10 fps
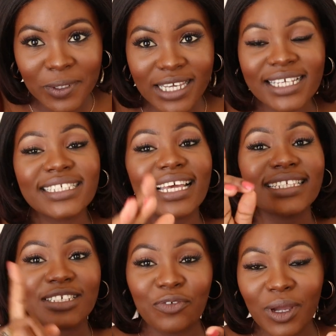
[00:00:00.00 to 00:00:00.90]
wigs,
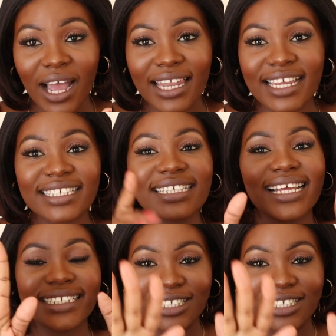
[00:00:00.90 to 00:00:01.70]
different colors,